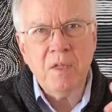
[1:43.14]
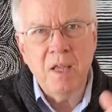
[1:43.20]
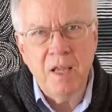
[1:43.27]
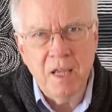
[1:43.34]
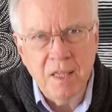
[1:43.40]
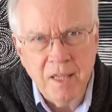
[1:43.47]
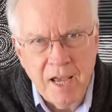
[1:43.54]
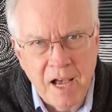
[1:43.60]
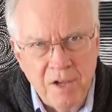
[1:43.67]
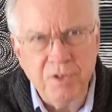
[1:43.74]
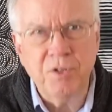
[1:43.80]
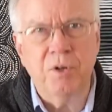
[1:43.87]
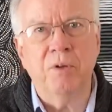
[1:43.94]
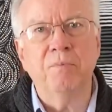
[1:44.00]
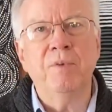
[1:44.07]
in the
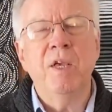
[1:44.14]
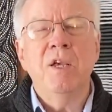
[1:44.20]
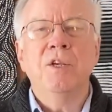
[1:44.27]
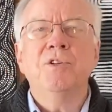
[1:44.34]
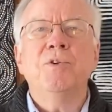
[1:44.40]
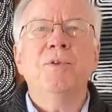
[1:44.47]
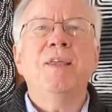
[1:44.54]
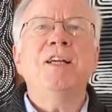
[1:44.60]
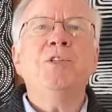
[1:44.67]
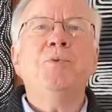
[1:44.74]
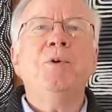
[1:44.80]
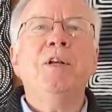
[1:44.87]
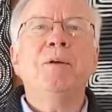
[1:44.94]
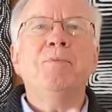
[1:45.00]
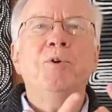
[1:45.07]
household. So that's
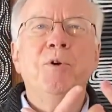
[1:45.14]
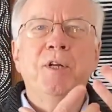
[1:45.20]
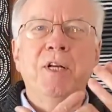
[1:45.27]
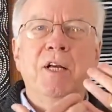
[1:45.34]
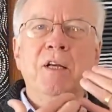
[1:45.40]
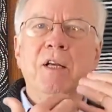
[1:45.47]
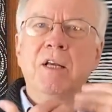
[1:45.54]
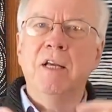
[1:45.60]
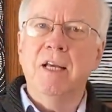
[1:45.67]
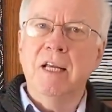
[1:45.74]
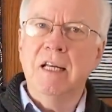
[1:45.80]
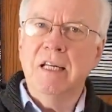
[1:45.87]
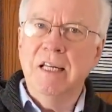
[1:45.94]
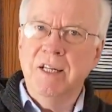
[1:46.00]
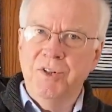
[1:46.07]
what I'm going to
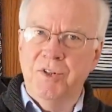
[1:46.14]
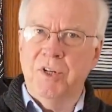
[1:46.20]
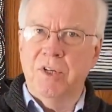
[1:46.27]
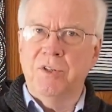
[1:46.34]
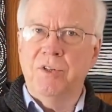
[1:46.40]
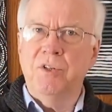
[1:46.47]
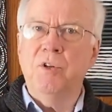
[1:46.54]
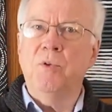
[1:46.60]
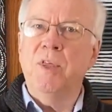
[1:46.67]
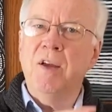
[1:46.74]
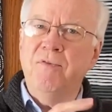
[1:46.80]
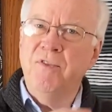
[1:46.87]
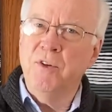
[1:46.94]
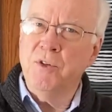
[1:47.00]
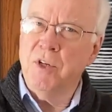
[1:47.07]
elicit. So
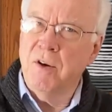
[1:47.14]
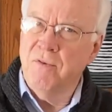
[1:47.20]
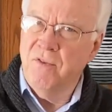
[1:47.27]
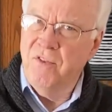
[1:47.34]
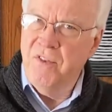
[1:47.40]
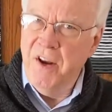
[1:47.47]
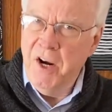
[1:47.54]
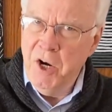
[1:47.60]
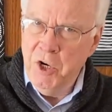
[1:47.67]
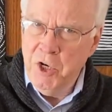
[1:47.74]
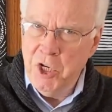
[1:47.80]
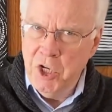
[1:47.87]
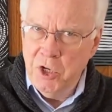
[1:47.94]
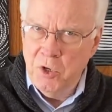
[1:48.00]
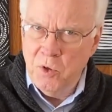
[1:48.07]
that feels unfair
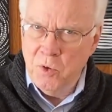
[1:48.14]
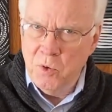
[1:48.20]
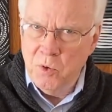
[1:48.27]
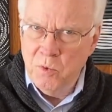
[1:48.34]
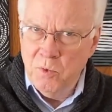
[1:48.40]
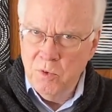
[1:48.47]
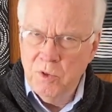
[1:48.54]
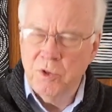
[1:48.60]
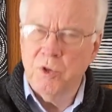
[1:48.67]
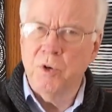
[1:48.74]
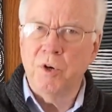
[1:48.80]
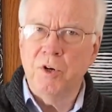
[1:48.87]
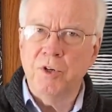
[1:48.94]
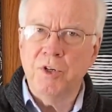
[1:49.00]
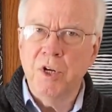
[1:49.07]
to you,
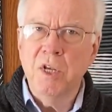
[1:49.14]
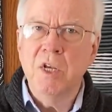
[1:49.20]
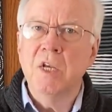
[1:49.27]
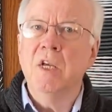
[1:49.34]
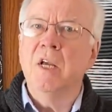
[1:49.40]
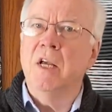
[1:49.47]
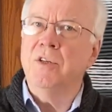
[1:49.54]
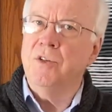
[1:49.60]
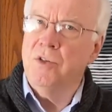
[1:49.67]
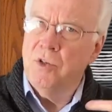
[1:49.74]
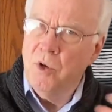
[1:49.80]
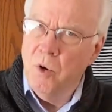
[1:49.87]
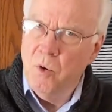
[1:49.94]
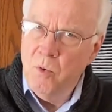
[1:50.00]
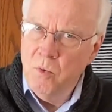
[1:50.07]
George. And
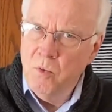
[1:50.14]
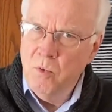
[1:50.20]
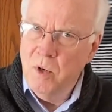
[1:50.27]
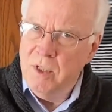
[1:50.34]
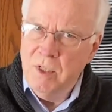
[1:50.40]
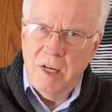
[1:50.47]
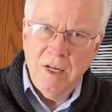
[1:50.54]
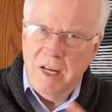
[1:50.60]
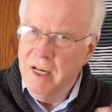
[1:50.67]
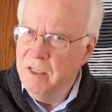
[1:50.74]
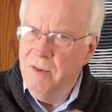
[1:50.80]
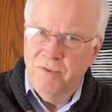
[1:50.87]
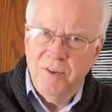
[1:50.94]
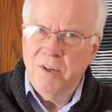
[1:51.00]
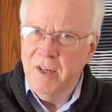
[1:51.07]
so what's that like
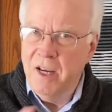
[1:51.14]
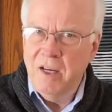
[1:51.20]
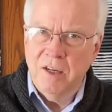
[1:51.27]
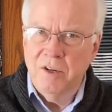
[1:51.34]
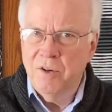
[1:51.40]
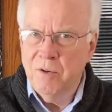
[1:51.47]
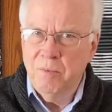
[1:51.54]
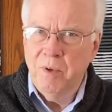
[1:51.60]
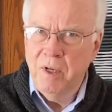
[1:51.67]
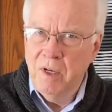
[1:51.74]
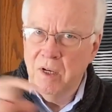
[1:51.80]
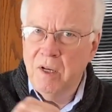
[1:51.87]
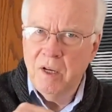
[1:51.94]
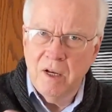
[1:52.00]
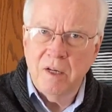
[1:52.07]
to feel like you're
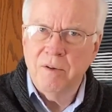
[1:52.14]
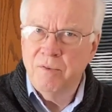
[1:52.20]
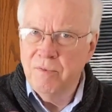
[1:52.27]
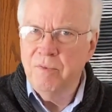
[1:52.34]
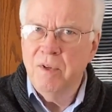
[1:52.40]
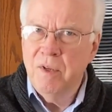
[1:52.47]
being kind of